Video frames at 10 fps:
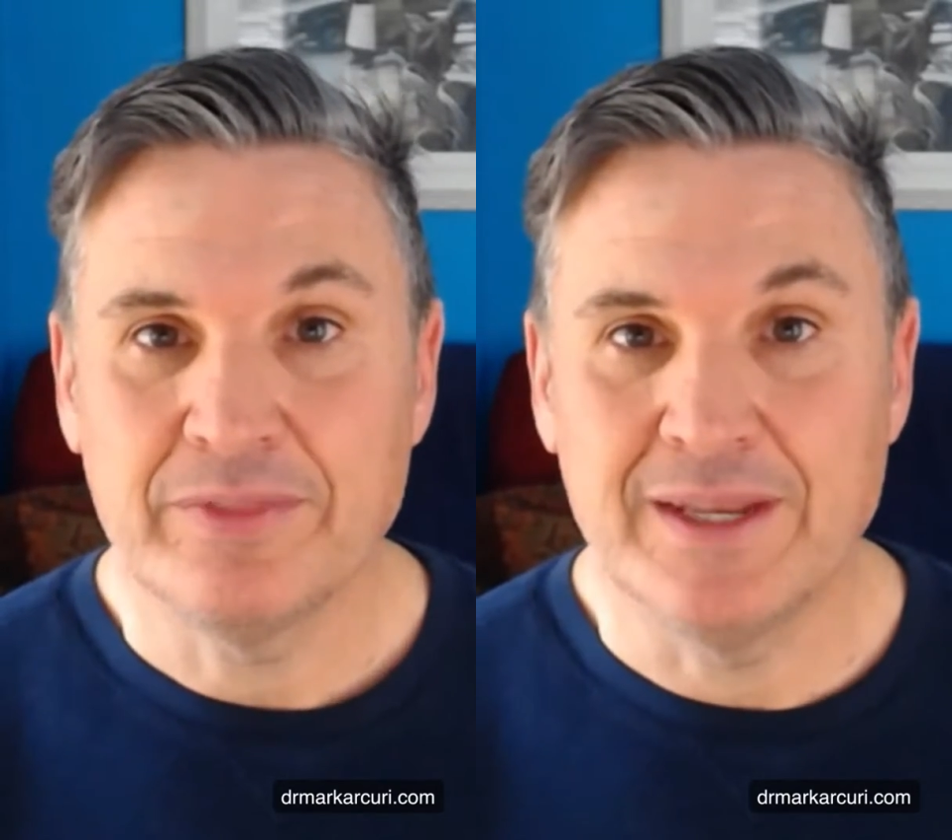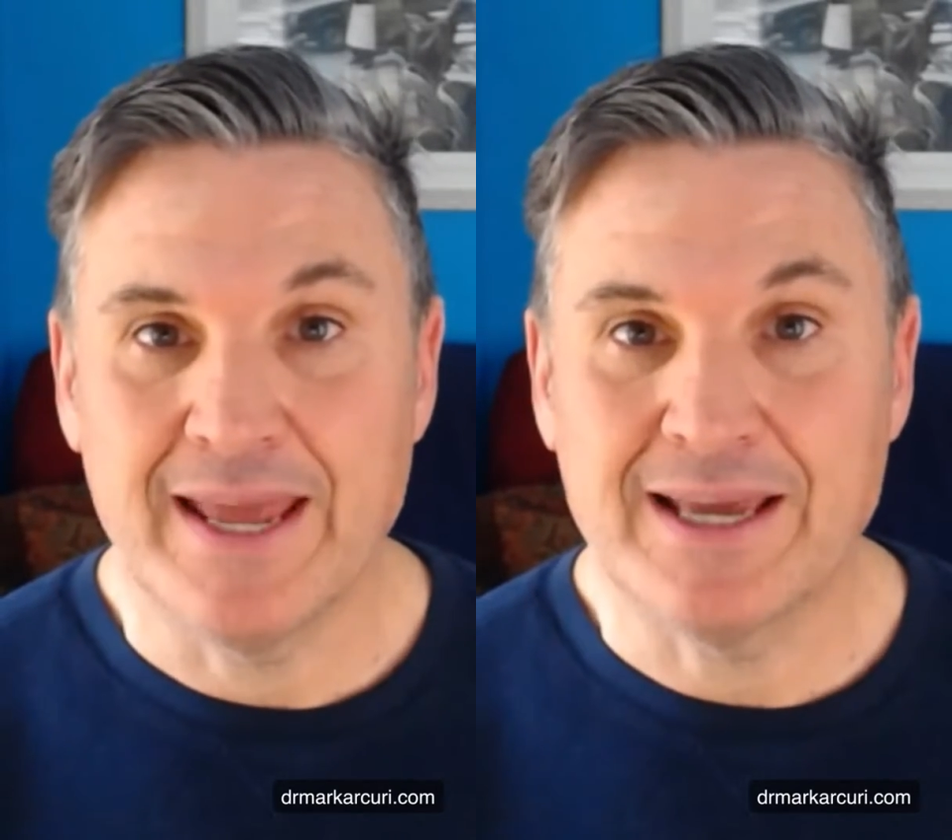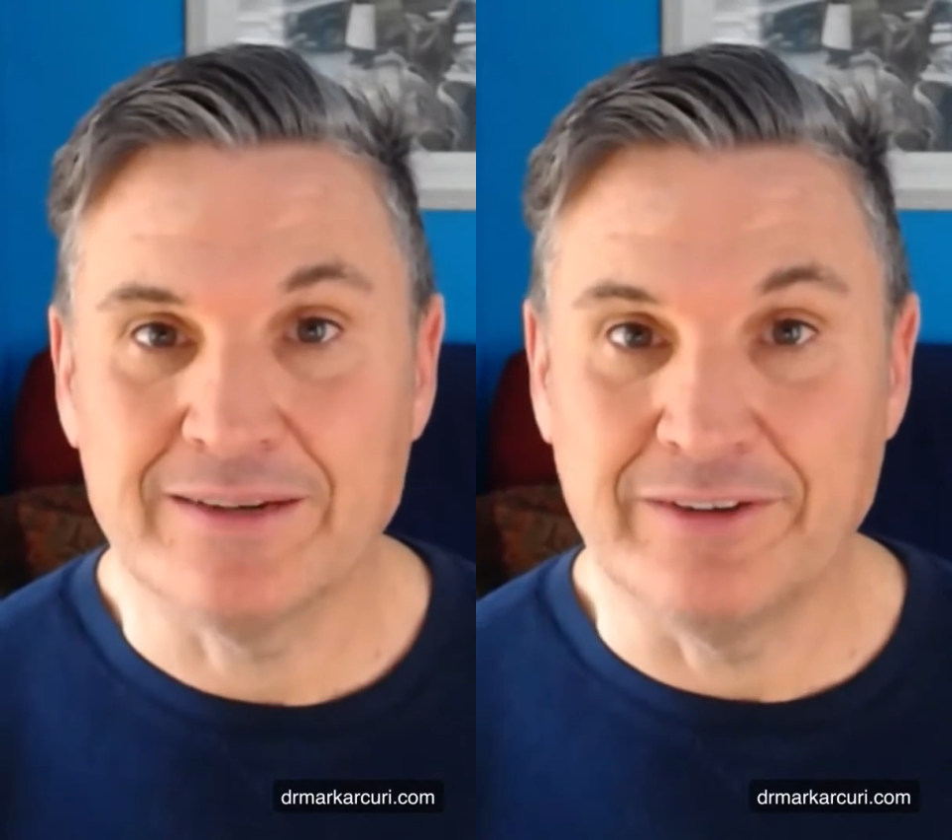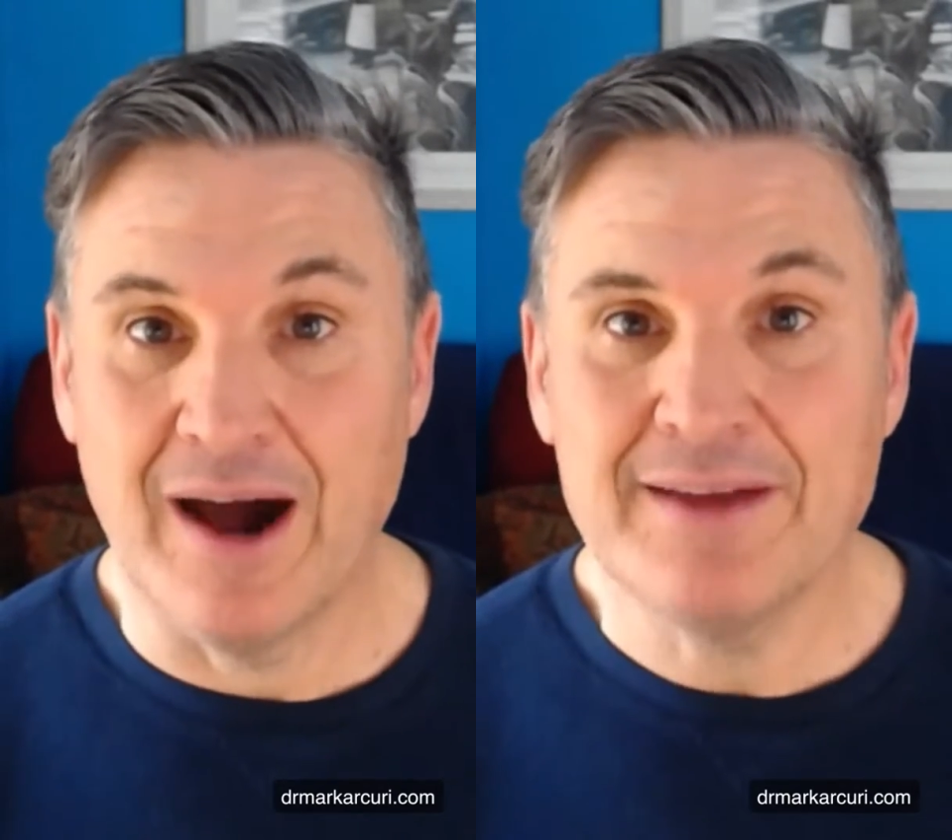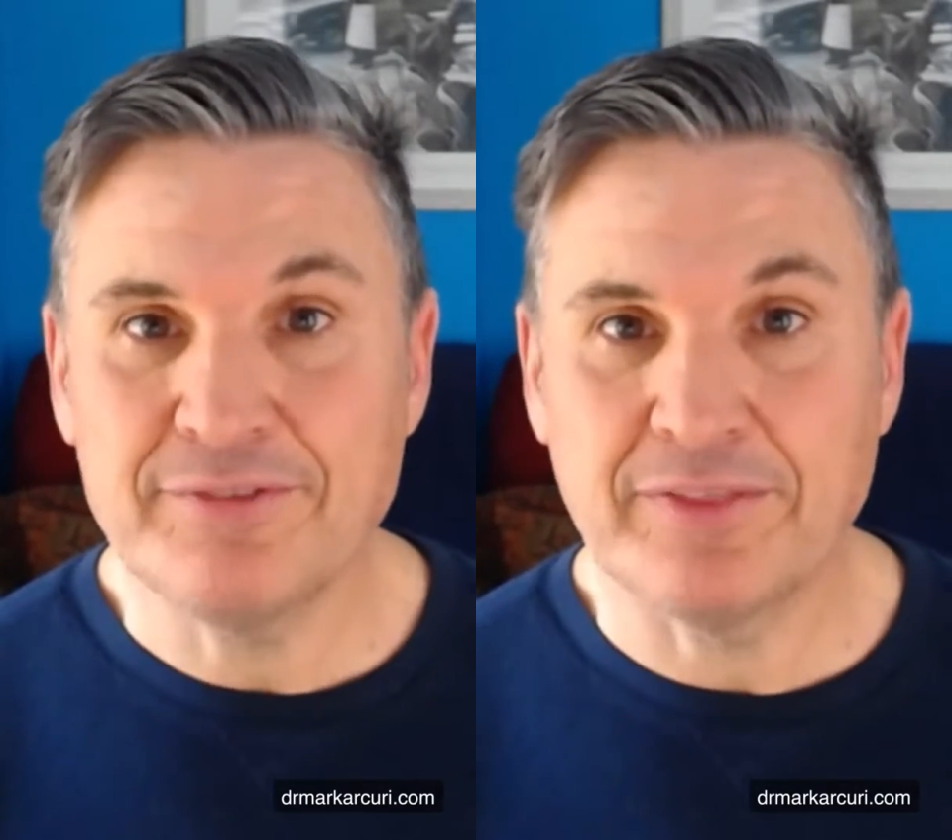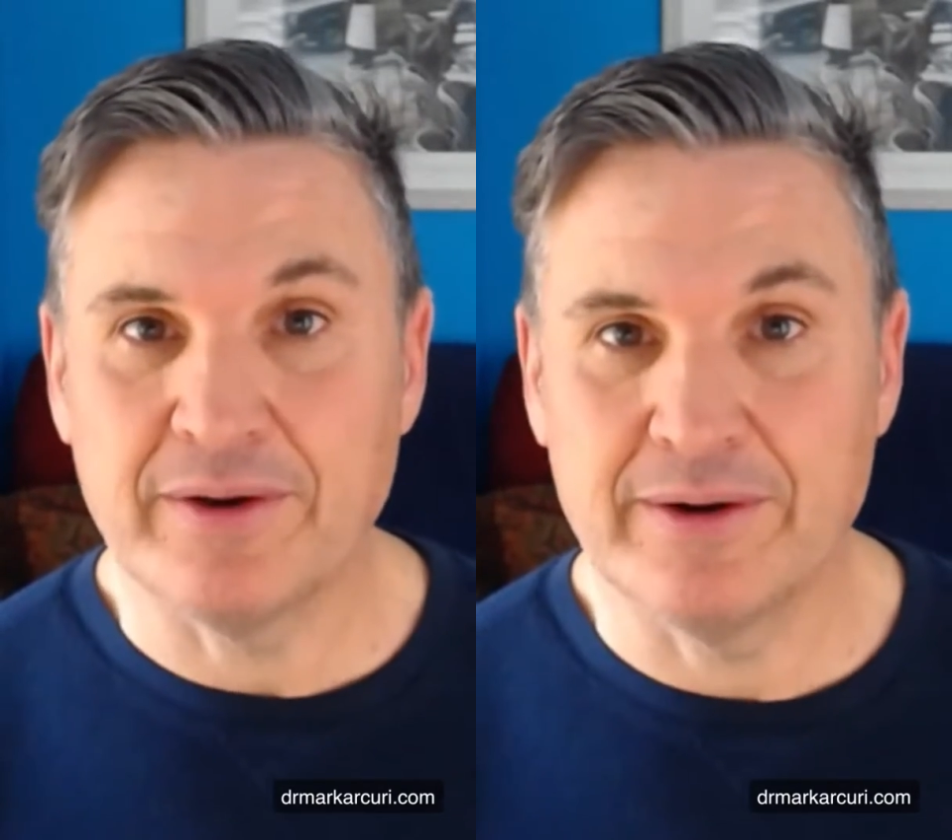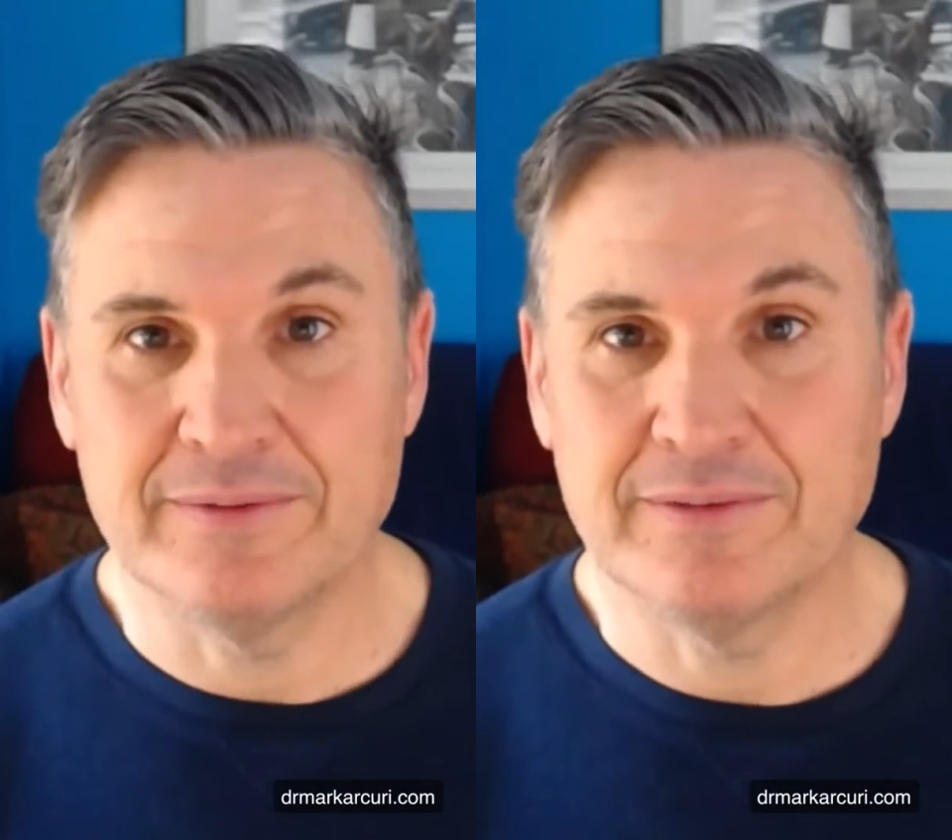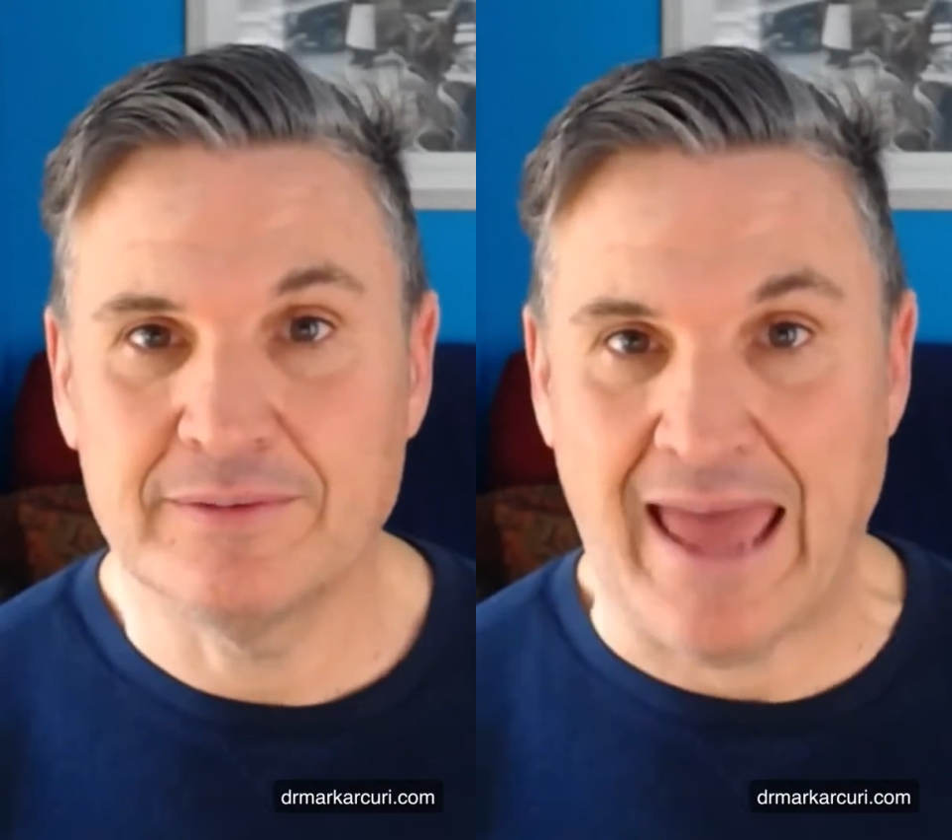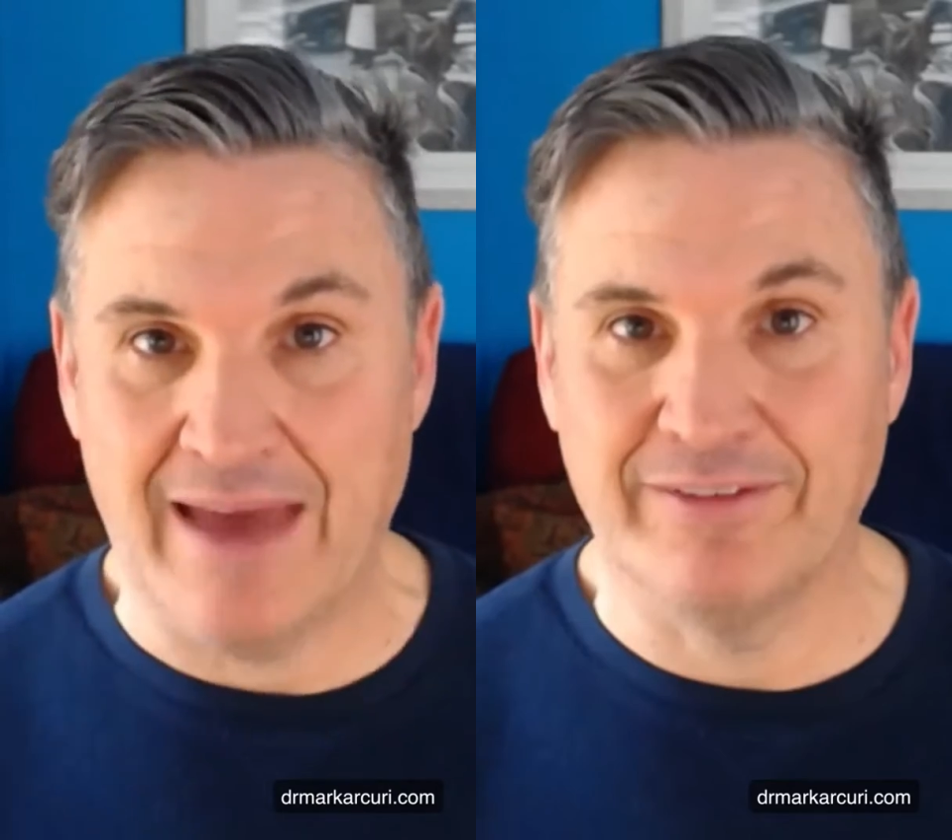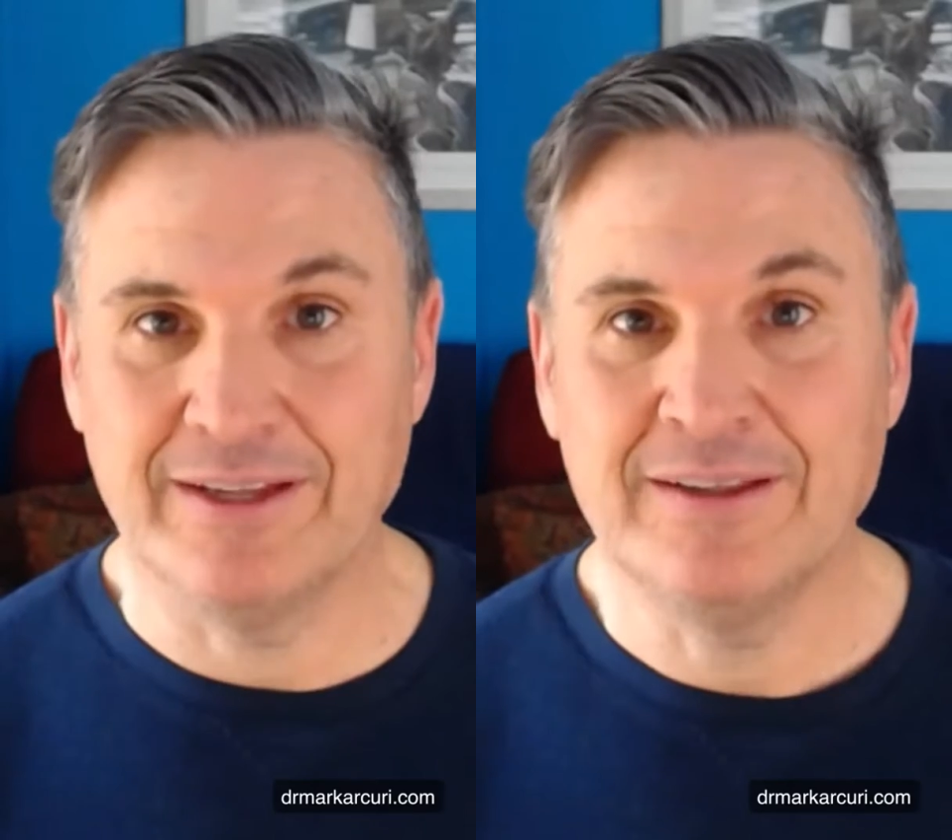negative life that they're
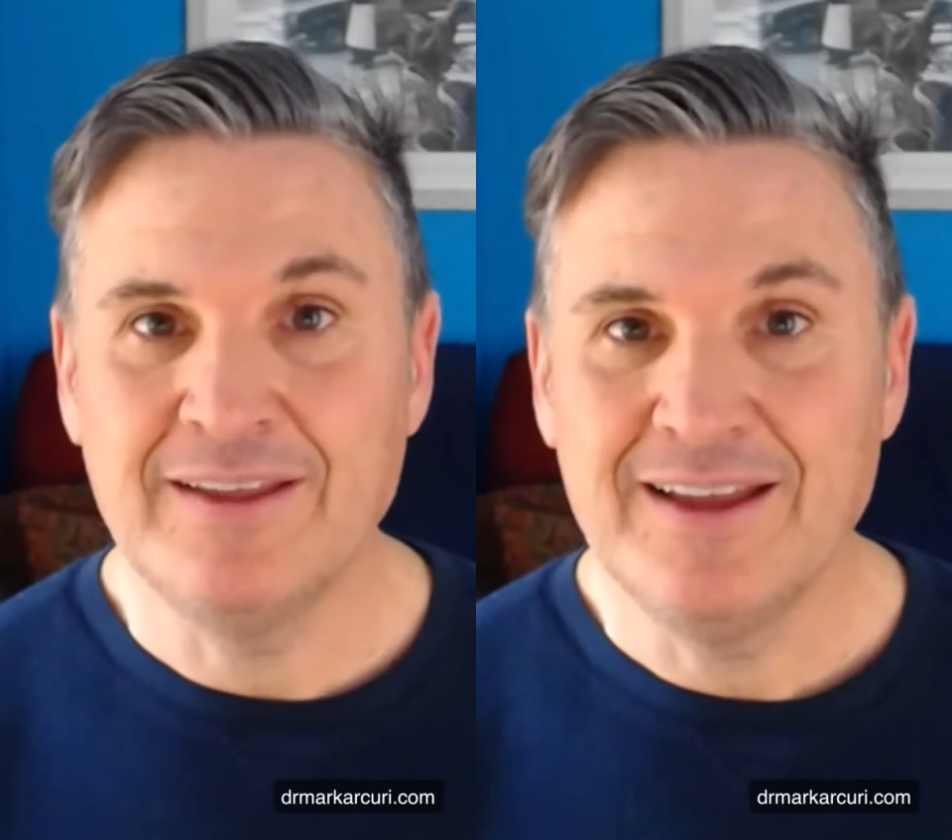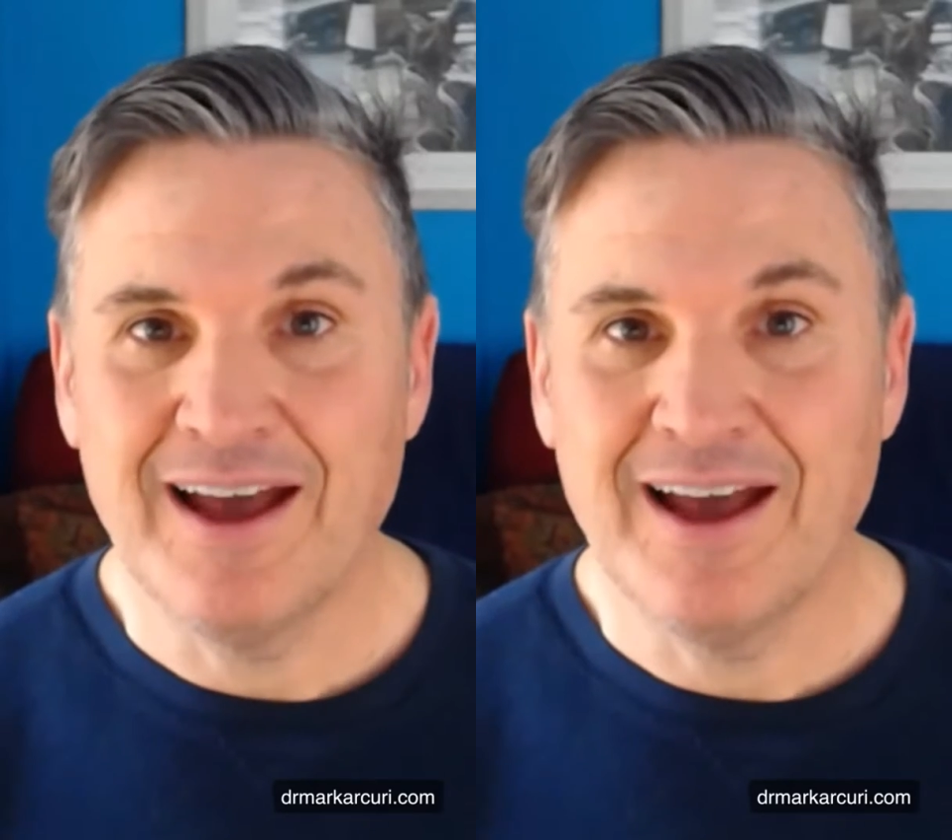having,